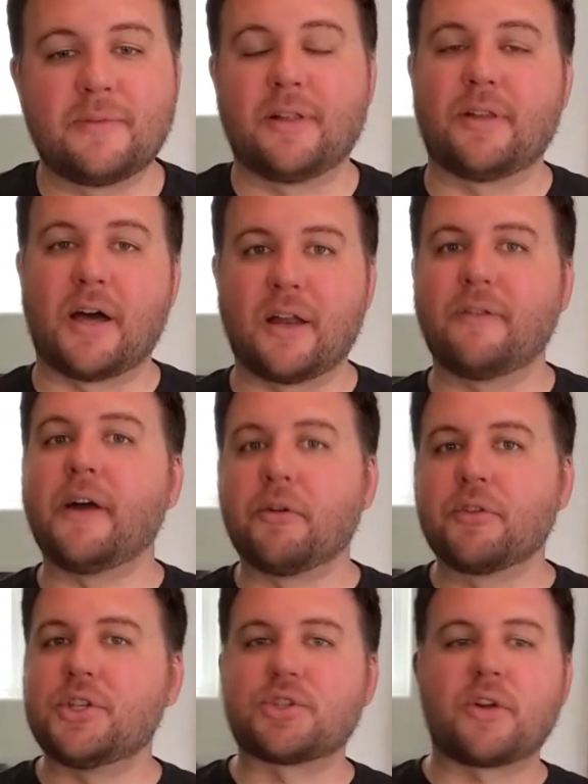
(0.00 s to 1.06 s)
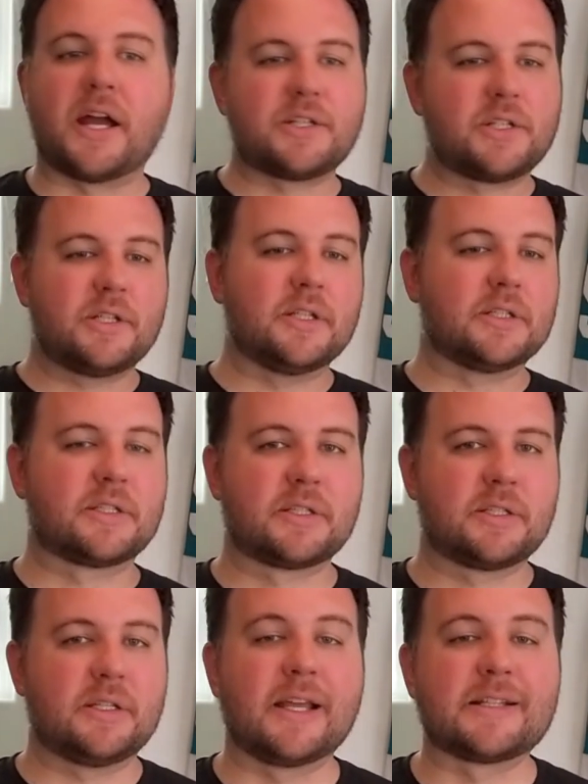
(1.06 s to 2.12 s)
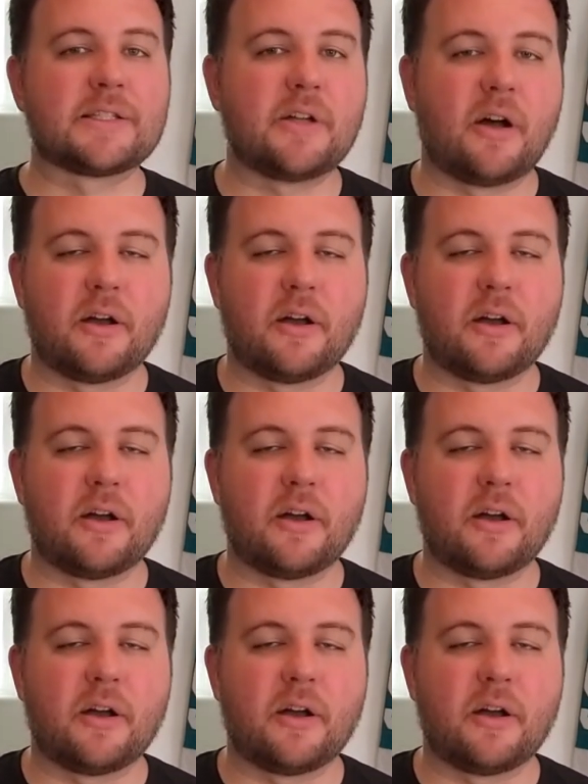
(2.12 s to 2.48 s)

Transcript: a lot of healthy scratches next